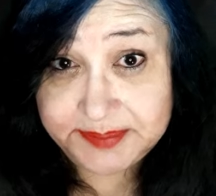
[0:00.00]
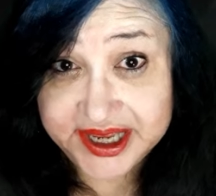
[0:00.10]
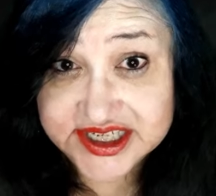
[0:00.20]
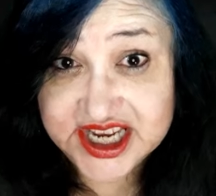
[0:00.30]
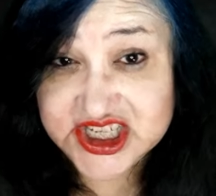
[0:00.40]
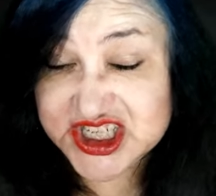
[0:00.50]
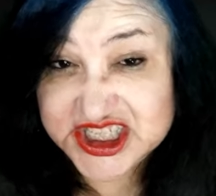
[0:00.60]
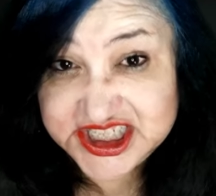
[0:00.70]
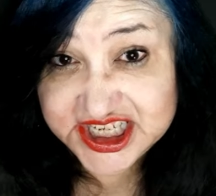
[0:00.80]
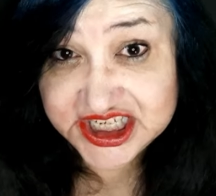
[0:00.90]
pay attention,
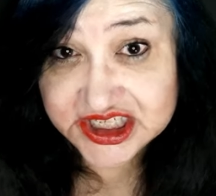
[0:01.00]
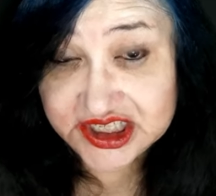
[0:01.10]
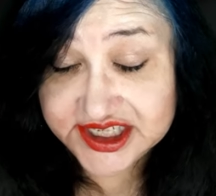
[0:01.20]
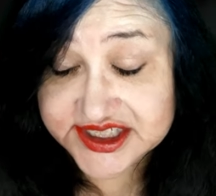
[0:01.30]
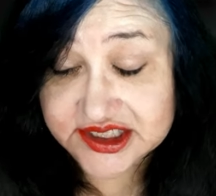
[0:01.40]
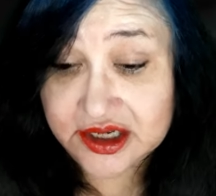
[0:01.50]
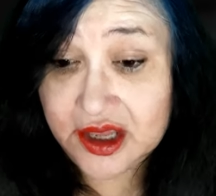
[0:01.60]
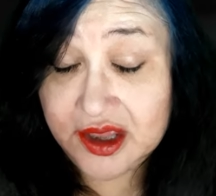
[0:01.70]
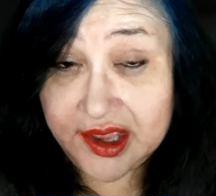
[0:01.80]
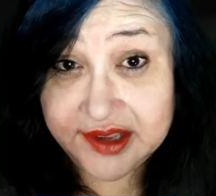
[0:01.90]
didn't listen,
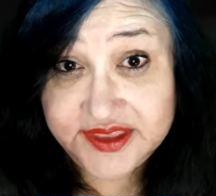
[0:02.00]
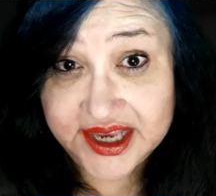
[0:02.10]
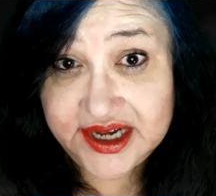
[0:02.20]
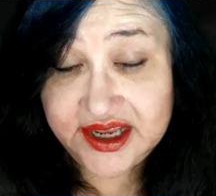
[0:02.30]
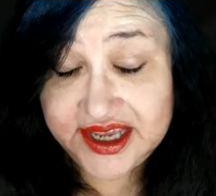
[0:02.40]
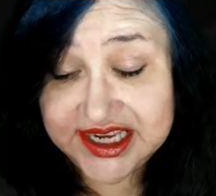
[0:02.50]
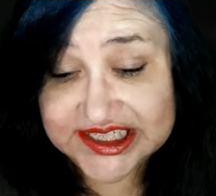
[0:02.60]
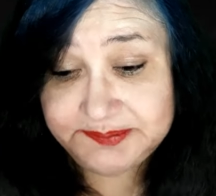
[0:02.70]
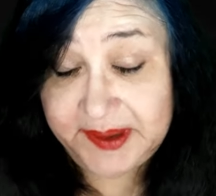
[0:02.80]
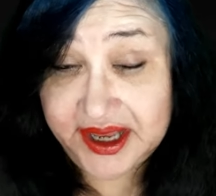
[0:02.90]
and then he
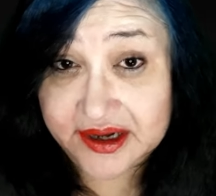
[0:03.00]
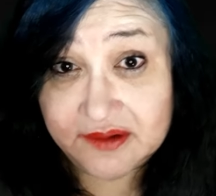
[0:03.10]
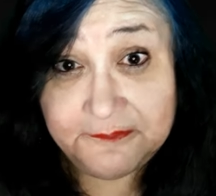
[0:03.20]
spent